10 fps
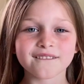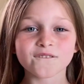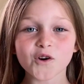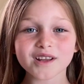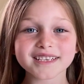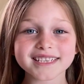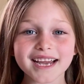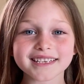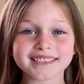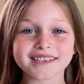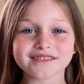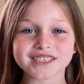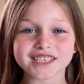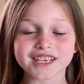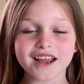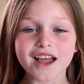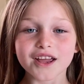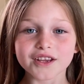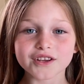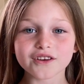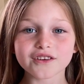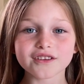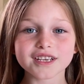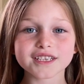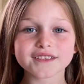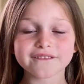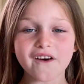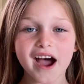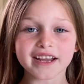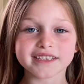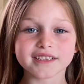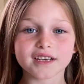For this activity, you'll need to find